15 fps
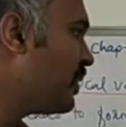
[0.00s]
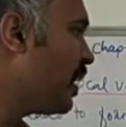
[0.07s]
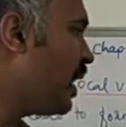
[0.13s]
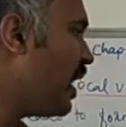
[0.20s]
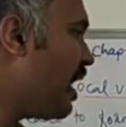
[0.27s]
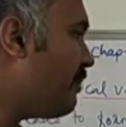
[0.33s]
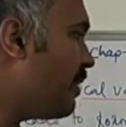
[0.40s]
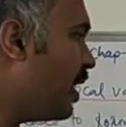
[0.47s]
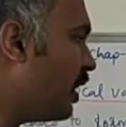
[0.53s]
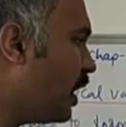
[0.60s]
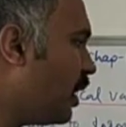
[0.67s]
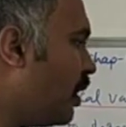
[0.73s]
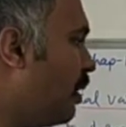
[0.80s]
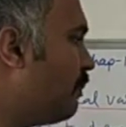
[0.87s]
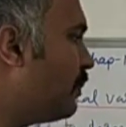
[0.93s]

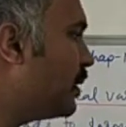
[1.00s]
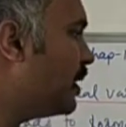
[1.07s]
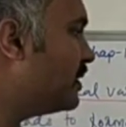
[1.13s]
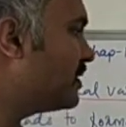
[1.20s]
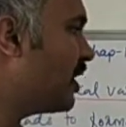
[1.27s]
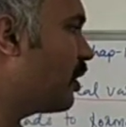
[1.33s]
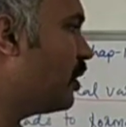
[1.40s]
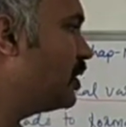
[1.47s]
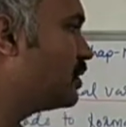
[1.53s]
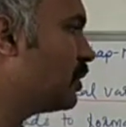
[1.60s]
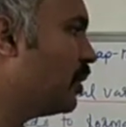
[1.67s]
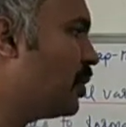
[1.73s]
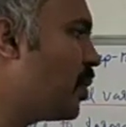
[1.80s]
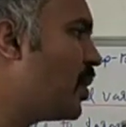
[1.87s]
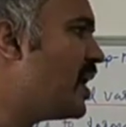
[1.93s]
Abiotic components are also
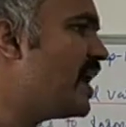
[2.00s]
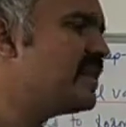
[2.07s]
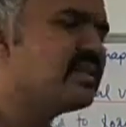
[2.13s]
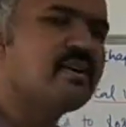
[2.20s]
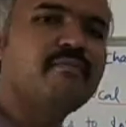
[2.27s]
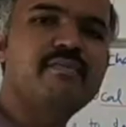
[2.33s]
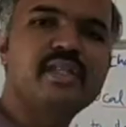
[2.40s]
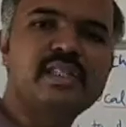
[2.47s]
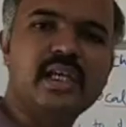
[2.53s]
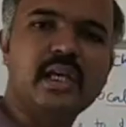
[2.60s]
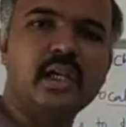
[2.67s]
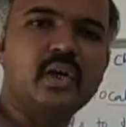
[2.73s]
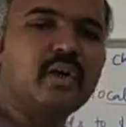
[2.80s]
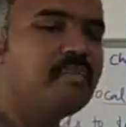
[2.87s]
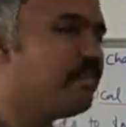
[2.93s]
known as
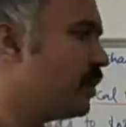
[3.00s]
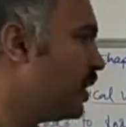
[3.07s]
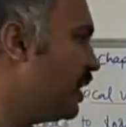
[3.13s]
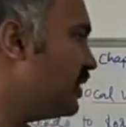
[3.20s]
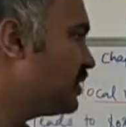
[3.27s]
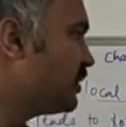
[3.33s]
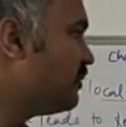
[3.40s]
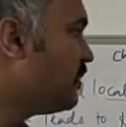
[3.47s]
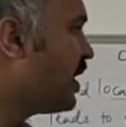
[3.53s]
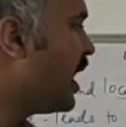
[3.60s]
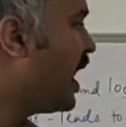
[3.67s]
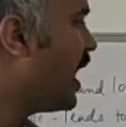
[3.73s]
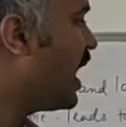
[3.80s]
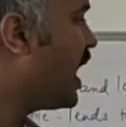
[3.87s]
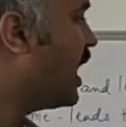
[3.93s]
physical components,
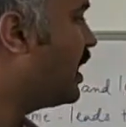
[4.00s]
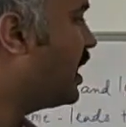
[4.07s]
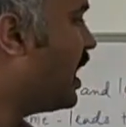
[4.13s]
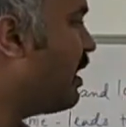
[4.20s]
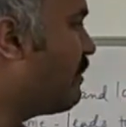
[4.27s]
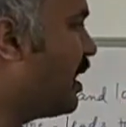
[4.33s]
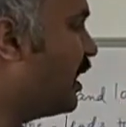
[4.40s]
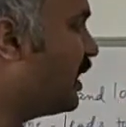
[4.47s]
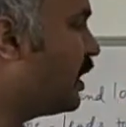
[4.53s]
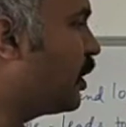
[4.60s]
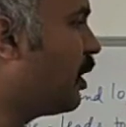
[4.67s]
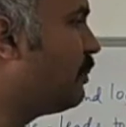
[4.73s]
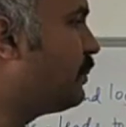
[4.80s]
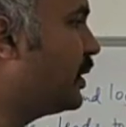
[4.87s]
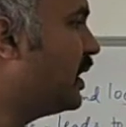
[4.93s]
and abiotic
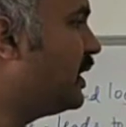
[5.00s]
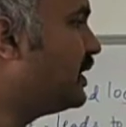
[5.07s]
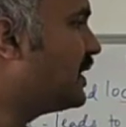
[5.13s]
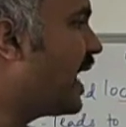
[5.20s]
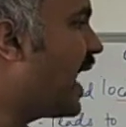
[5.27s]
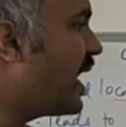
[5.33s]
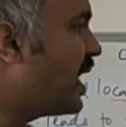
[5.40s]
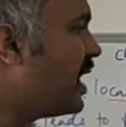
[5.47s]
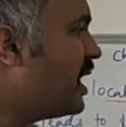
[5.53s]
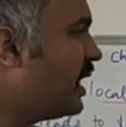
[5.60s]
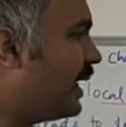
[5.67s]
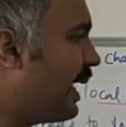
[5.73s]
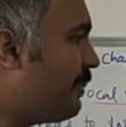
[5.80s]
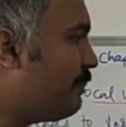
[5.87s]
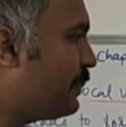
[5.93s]
components are
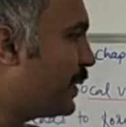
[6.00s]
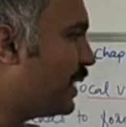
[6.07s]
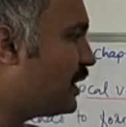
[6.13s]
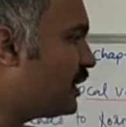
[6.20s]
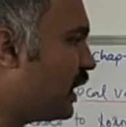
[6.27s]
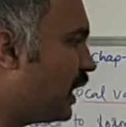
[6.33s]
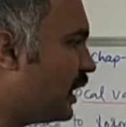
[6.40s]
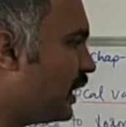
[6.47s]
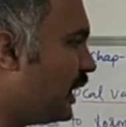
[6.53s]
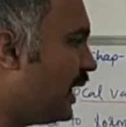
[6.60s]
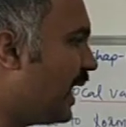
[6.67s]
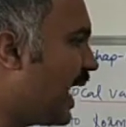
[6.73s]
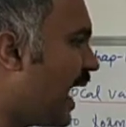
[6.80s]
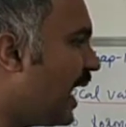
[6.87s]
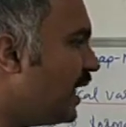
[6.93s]
temperature,
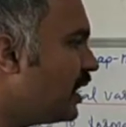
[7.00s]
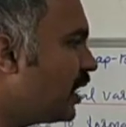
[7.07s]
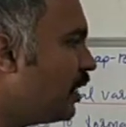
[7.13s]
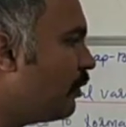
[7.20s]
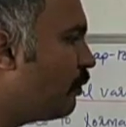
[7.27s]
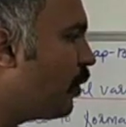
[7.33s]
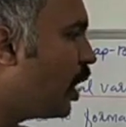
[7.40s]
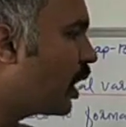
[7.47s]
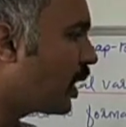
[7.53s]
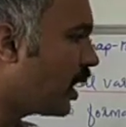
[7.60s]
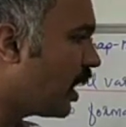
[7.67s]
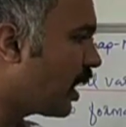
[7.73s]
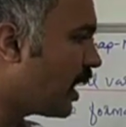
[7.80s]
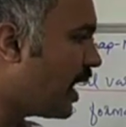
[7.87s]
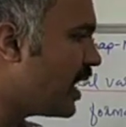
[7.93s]
light,
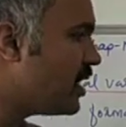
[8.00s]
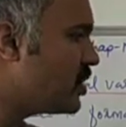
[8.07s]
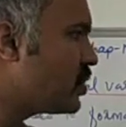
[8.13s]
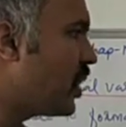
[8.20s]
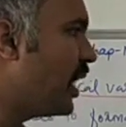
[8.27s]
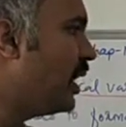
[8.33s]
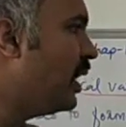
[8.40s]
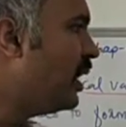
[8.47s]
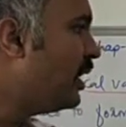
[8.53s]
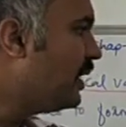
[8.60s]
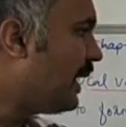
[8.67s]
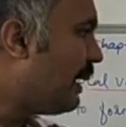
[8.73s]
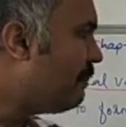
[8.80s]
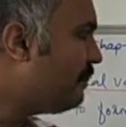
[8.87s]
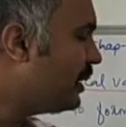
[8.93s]
water and soil.
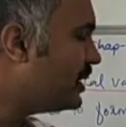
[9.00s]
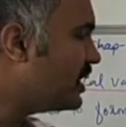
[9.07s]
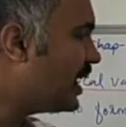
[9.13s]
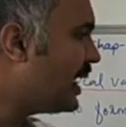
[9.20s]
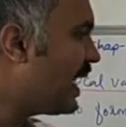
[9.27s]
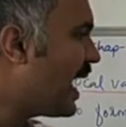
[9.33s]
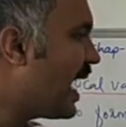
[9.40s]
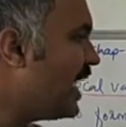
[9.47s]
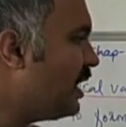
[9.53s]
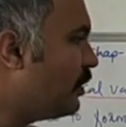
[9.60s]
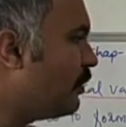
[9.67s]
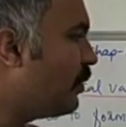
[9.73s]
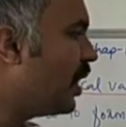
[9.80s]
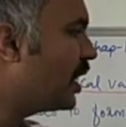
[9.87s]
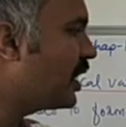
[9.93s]
Temperature, light,
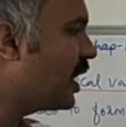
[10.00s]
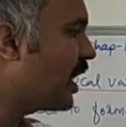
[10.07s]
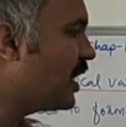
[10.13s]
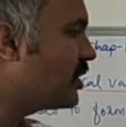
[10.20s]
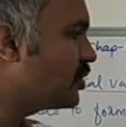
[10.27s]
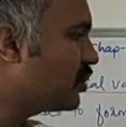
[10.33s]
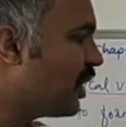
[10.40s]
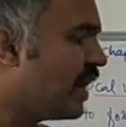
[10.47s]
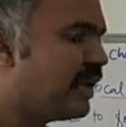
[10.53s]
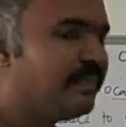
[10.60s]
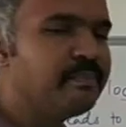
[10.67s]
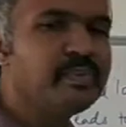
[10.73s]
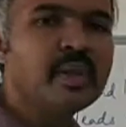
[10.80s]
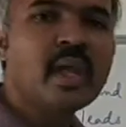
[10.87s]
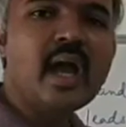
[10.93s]
water and soil
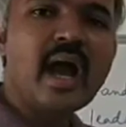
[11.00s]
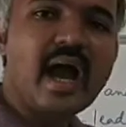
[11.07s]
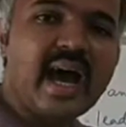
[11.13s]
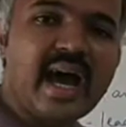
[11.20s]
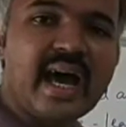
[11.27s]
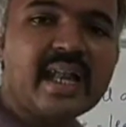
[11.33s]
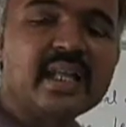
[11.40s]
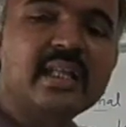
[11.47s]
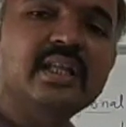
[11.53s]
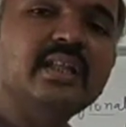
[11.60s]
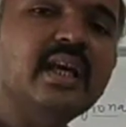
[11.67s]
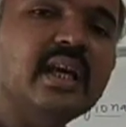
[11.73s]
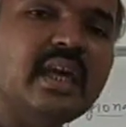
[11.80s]
are the